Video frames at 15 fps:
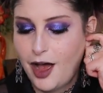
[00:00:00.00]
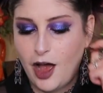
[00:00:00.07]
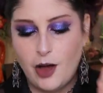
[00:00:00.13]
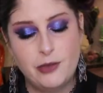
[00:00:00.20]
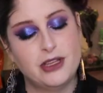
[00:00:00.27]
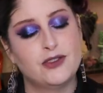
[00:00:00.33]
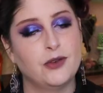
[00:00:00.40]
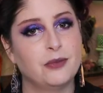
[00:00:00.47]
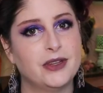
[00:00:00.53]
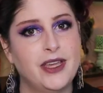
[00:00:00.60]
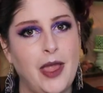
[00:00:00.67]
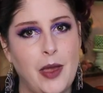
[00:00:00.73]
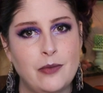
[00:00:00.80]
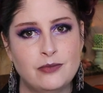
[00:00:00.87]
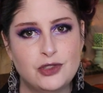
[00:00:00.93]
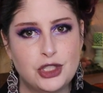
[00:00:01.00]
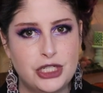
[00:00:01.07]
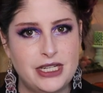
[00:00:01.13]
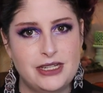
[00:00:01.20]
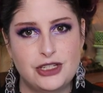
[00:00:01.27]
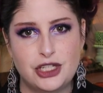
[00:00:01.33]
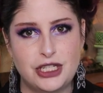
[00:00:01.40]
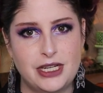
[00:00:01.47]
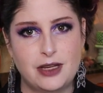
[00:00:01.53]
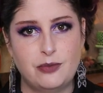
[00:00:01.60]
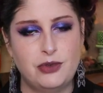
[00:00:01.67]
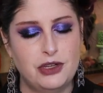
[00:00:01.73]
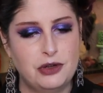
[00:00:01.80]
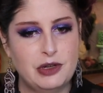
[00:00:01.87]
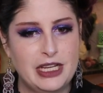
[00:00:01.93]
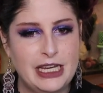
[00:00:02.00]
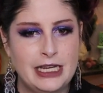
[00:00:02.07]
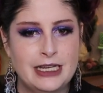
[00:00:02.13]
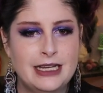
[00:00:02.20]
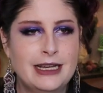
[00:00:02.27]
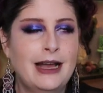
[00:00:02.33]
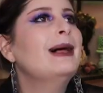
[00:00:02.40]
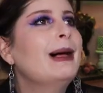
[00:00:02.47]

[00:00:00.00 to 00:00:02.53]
um, is from Kim Chi Chic Beauty.